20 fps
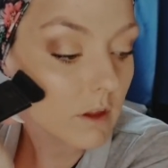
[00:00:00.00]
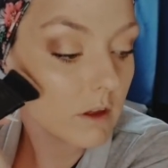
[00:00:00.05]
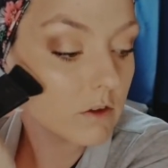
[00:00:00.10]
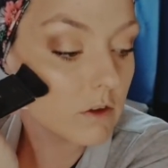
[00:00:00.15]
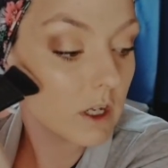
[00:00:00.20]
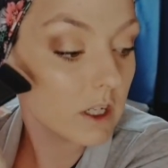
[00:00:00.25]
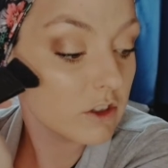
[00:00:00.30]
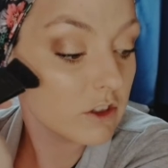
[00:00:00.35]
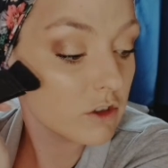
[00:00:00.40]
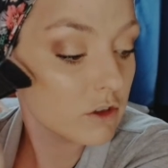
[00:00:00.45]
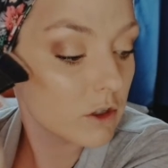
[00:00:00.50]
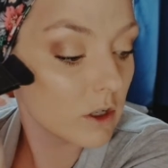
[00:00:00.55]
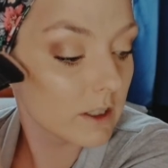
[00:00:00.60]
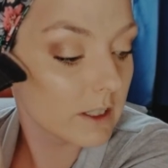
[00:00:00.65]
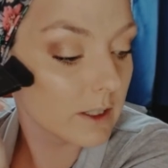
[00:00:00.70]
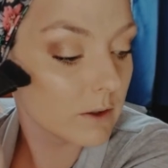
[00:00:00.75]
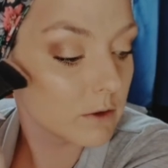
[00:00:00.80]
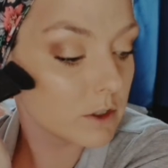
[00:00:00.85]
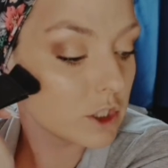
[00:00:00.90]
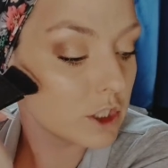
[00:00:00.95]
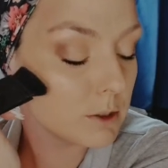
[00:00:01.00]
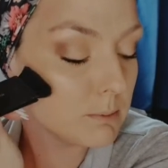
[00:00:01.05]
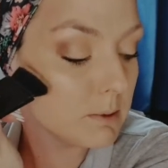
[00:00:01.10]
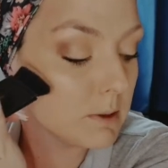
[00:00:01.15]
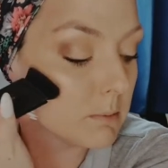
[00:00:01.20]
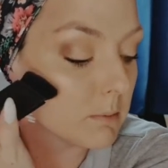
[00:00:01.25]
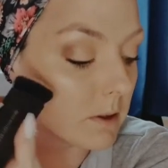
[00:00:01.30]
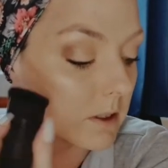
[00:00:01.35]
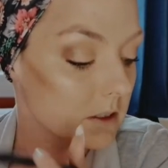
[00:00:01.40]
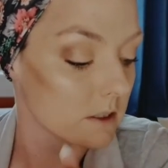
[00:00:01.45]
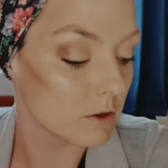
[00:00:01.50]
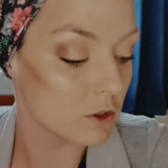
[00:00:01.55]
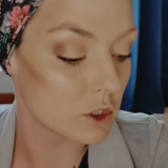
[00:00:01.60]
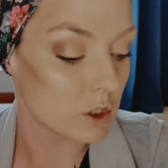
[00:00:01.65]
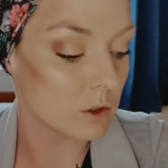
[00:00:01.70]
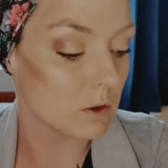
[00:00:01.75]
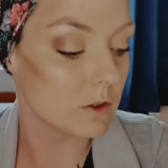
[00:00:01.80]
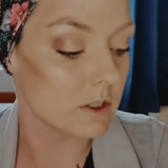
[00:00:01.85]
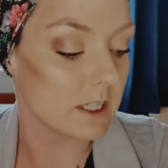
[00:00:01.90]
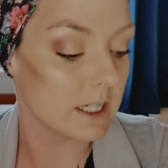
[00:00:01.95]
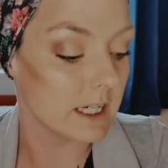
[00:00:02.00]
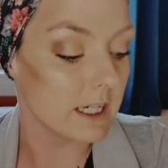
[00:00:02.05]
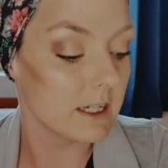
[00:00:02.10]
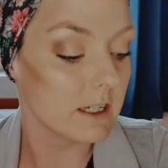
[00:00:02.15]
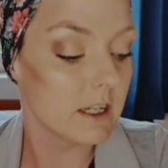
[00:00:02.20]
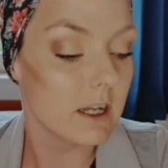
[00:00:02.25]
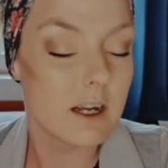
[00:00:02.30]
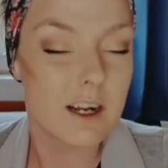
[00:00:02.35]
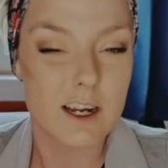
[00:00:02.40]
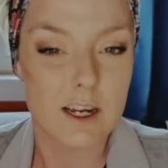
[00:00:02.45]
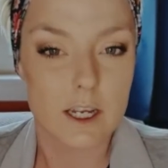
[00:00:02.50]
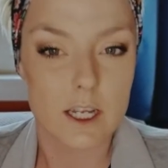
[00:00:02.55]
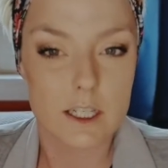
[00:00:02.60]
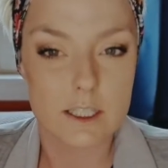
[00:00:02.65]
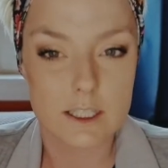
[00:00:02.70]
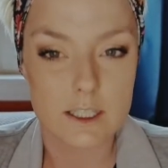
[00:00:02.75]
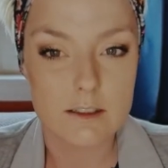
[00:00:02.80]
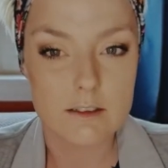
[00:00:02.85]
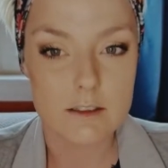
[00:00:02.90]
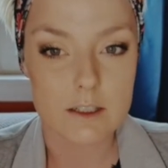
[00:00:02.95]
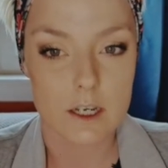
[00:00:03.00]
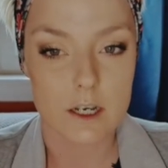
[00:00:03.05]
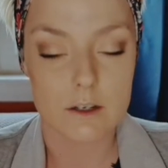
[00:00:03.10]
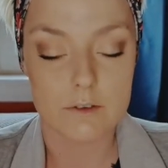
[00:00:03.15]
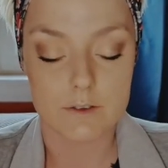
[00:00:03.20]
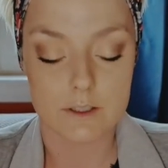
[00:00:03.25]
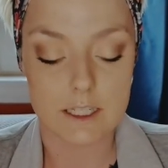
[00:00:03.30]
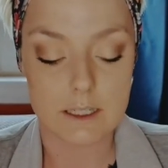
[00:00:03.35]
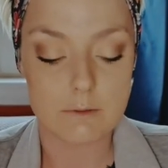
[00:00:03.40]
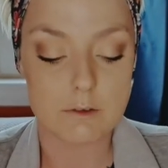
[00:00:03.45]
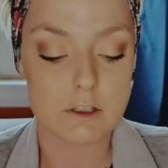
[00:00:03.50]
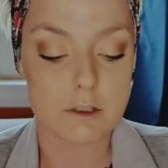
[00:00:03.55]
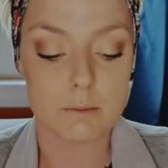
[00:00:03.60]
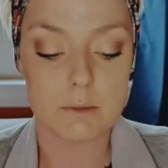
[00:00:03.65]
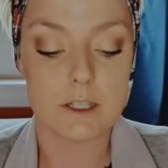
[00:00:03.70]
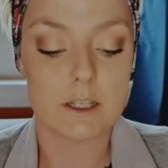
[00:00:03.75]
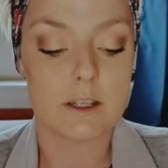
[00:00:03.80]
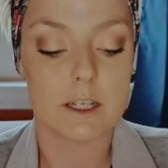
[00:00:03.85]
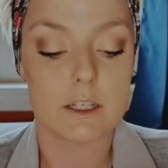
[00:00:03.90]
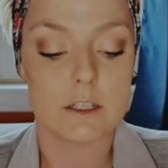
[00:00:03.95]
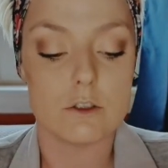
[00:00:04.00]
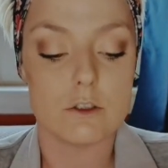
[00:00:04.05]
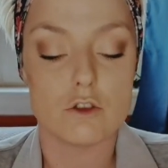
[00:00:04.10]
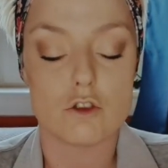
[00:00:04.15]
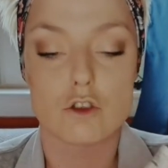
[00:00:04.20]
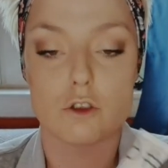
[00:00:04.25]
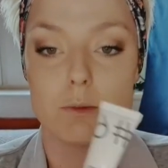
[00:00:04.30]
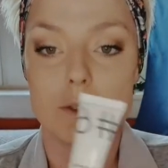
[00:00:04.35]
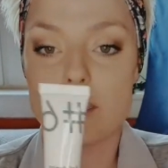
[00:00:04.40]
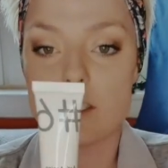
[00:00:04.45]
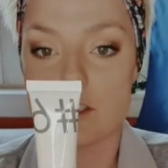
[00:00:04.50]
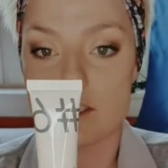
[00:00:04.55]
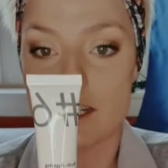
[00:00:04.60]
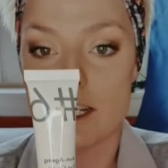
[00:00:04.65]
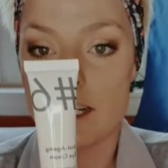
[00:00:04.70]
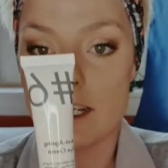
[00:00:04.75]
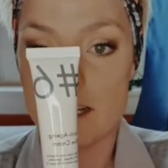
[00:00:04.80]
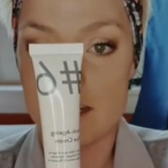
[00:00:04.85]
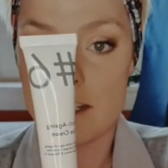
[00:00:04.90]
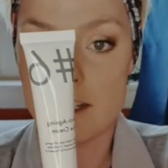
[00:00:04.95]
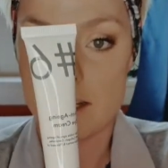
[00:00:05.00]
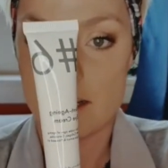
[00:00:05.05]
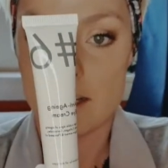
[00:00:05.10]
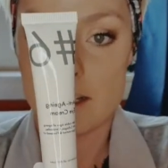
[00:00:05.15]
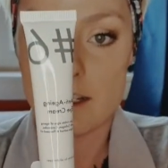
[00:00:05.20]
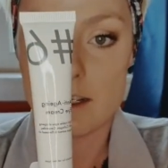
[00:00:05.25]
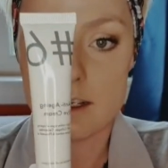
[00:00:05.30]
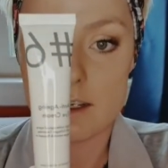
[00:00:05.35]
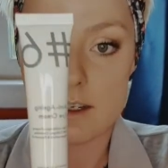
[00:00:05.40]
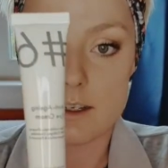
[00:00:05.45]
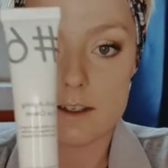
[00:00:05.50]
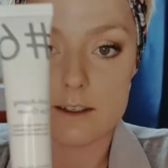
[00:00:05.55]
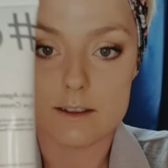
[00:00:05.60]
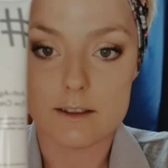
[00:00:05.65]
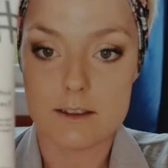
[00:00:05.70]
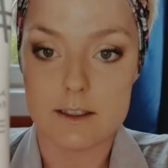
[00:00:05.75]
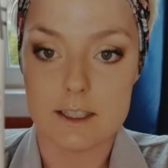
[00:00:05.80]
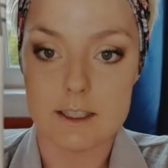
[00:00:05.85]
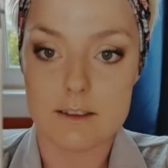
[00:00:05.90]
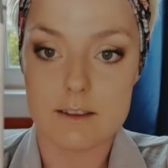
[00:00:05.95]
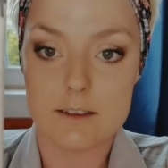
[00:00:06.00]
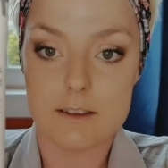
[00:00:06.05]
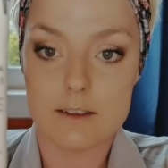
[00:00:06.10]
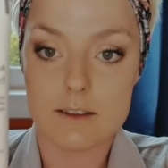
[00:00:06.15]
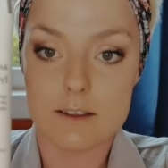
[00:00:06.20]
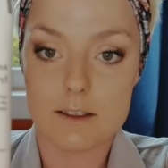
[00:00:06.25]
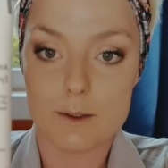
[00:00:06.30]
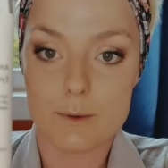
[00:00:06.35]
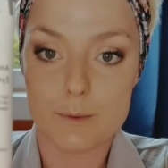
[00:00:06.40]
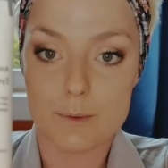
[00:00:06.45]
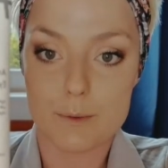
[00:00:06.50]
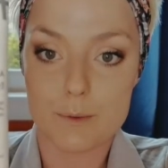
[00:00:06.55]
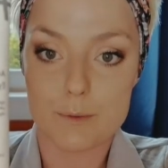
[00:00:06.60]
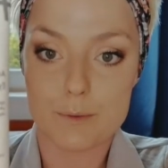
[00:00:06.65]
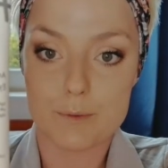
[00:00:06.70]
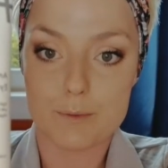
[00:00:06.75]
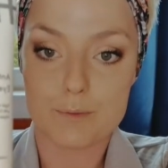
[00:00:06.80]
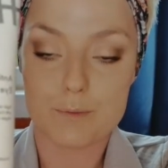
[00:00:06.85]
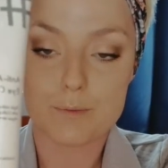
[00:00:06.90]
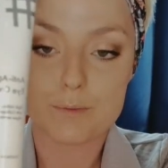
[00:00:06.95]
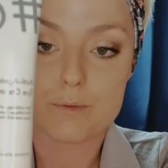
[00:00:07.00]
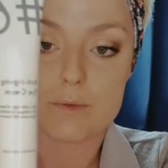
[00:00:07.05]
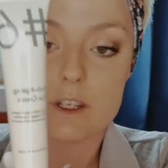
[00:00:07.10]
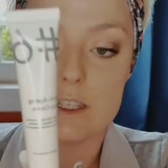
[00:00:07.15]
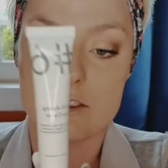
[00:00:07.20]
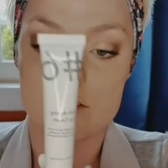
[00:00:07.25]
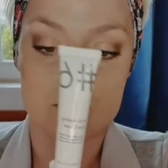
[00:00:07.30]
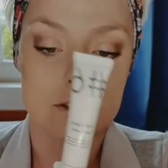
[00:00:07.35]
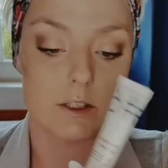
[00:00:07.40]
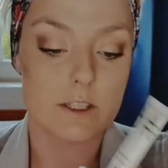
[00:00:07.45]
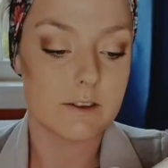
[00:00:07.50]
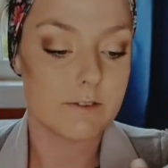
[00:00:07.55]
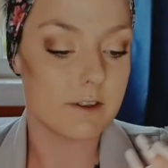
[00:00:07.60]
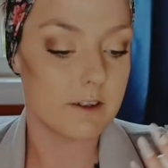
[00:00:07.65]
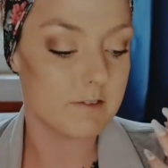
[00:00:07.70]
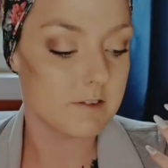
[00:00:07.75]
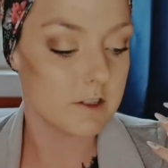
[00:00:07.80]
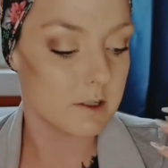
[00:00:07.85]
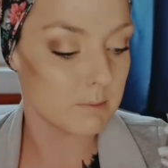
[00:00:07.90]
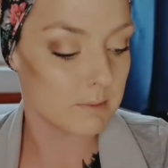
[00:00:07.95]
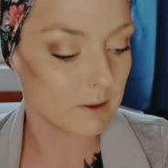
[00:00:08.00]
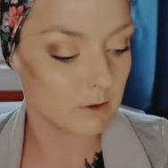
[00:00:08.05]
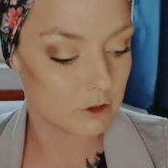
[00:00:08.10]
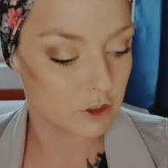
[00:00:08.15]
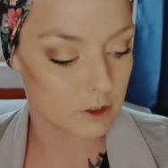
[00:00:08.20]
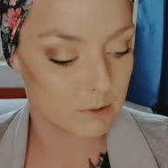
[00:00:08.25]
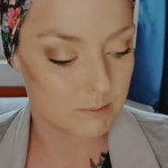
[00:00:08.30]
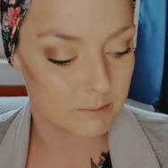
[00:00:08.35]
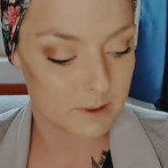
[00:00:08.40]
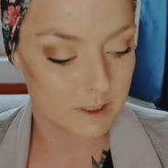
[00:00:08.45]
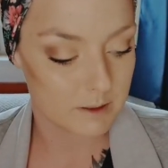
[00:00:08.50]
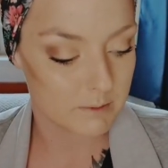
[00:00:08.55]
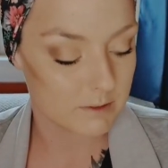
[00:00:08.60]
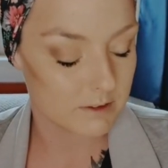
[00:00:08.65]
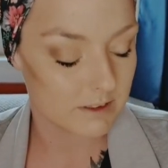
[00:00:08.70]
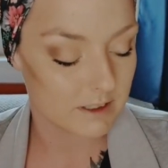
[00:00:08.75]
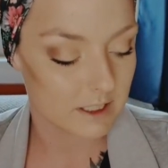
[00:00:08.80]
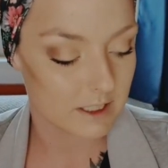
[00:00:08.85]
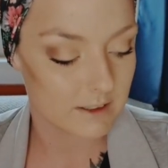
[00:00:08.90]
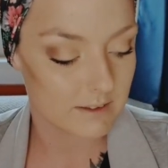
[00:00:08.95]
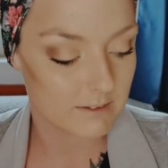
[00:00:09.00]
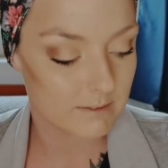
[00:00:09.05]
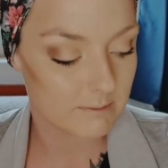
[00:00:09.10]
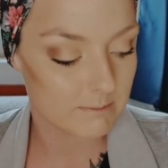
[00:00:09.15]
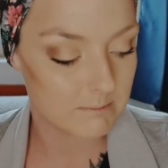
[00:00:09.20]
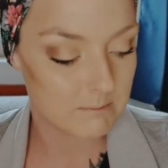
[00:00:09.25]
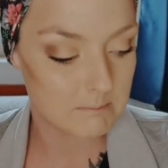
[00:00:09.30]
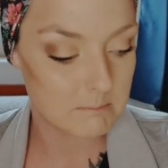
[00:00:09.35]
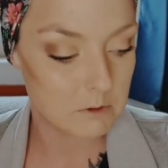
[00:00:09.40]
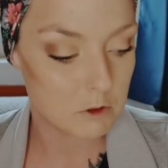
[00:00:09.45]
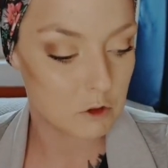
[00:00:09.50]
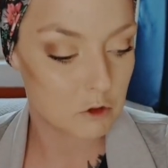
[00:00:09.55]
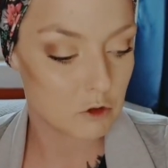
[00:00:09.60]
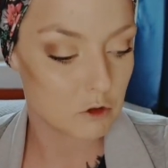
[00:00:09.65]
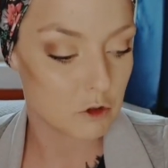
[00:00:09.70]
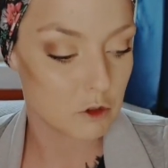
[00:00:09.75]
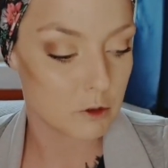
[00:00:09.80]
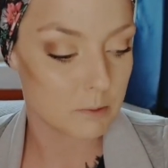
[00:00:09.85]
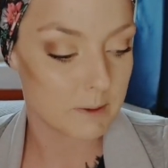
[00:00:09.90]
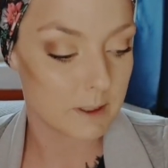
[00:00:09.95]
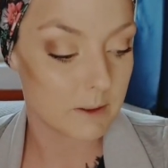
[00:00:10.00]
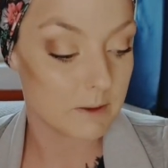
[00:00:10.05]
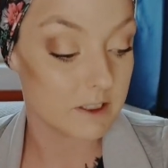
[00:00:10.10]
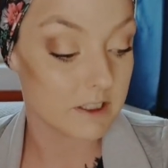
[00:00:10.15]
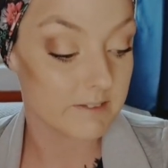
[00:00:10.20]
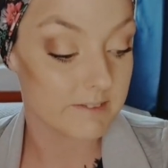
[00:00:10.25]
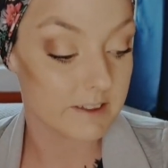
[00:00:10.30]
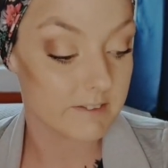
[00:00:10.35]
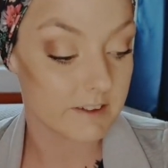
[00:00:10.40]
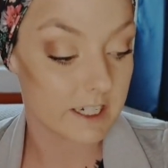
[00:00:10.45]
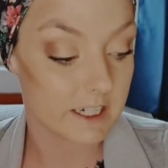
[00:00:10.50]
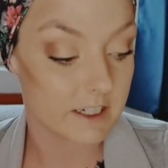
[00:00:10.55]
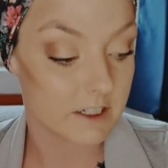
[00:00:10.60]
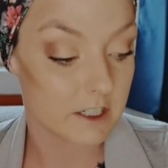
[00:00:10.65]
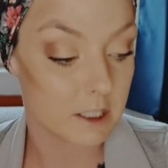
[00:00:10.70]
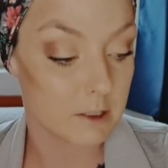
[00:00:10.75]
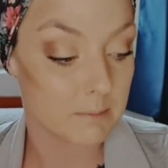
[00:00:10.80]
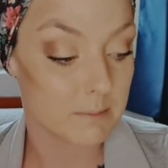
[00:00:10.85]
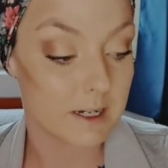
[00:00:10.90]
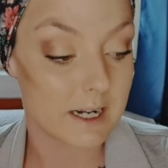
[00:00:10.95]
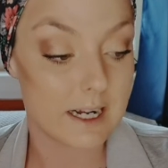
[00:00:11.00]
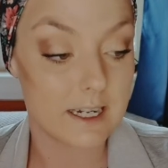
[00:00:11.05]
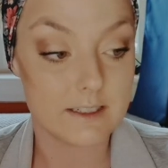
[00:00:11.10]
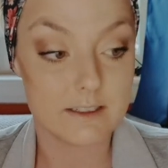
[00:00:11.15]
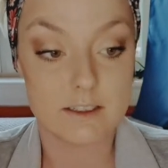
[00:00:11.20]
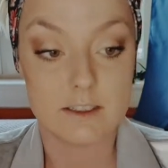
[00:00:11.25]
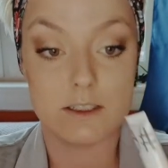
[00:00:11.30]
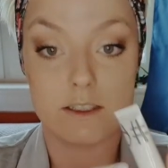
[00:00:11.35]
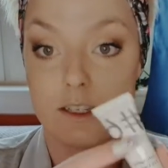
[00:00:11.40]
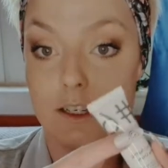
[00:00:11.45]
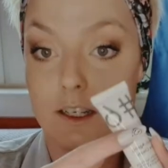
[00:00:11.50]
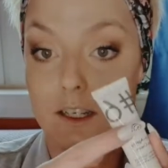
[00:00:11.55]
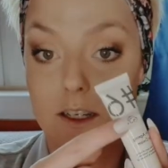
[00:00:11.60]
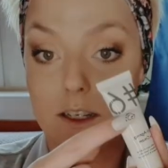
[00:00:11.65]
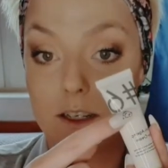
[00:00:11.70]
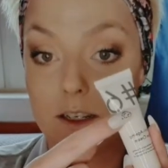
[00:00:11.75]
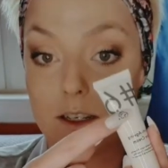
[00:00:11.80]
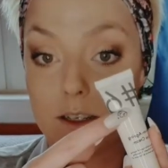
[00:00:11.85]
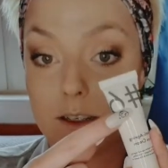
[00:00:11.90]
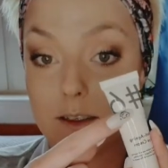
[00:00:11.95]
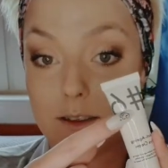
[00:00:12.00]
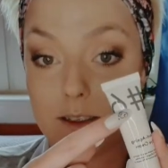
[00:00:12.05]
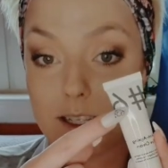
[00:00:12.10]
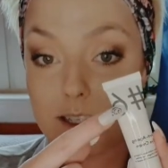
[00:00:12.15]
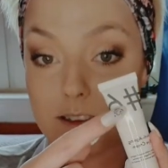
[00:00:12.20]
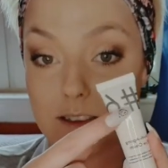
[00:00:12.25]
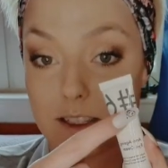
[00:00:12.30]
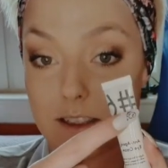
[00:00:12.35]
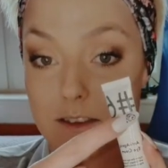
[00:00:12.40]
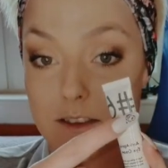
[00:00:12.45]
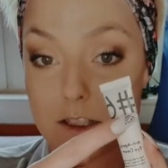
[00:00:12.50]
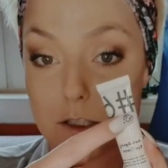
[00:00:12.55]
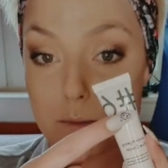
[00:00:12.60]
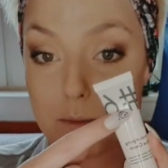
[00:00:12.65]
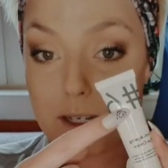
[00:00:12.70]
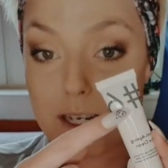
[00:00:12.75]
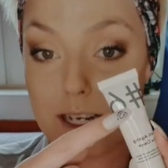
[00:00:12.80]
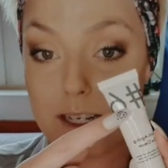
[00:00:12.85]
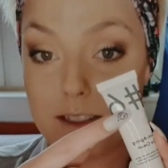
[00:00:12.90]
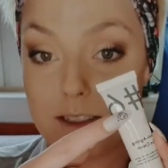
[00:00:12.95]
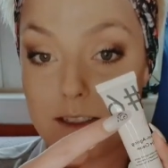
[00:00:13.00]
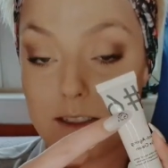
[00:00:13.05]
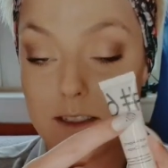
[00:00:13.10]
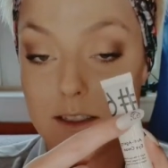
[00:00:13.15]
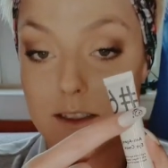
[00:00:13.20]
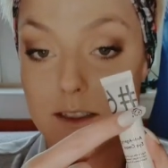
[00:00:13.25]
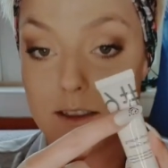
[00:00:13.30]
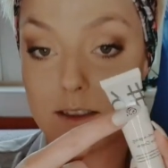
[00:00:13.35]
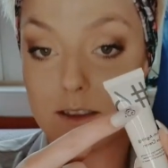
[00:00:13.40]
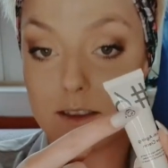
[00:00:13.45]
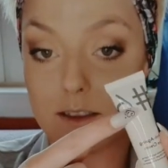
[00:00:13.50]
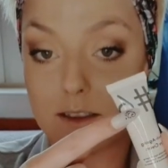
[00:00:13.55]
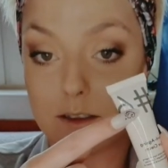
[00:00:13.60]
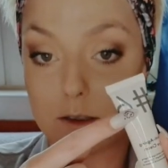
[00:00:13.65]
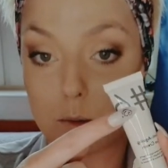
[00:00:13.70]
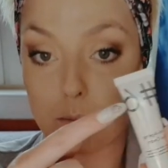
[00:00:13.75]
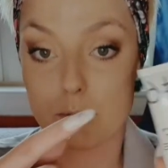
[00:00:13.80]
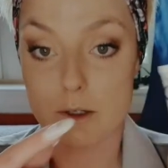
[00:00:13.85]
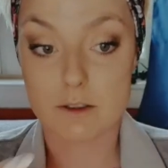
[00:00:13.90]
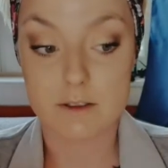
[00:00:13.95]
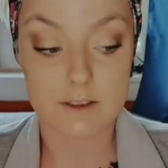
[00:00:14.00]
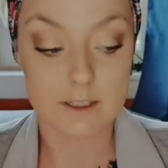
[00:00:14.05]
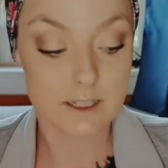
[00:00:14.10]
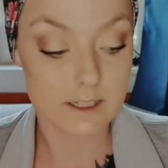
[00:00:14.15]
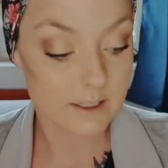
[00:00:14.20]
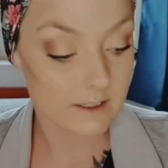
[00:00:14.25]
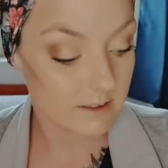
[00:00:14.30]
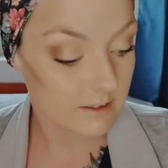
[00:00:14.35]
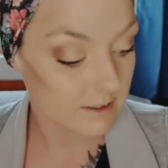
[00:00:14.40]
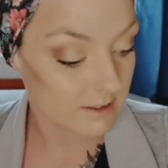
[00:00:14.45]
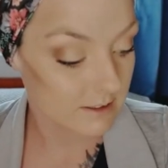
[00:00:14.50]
So I just got a little cheapy one, I'll show you it. It contains caffeine, that was the main thing that drew me to it. It's this. It's only a 15ml tube, but it was like £2, I've never heard of the brand. This is the brand, number 6.